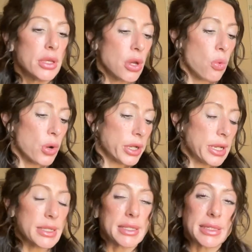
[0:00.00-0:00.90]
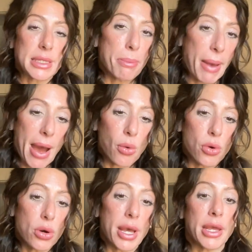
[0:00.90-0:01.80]
We're gonna assess the
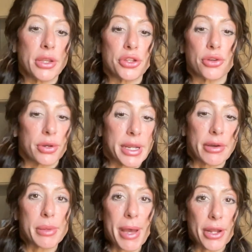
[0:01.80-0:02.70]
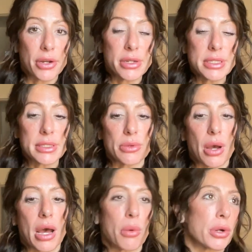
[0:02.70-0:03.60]
bowel and urinary patterns.
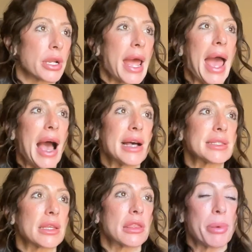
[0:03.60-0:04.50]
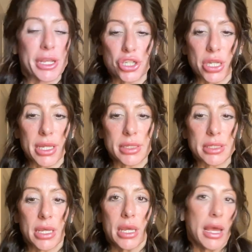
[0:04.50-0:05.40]
We're gonna ask the patient
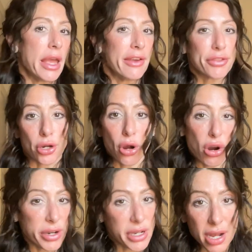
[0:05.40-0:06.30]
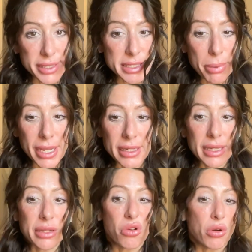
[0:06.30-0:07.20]
if they're already
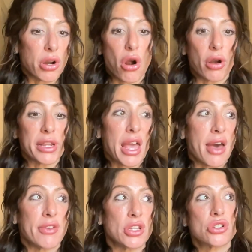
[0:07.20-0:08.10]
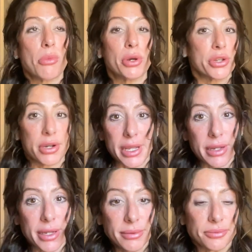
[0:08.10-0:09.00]
constipated or already having trouble
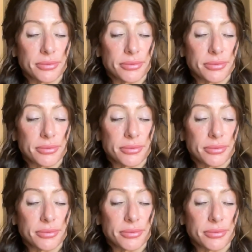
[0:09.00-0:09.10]
urinating.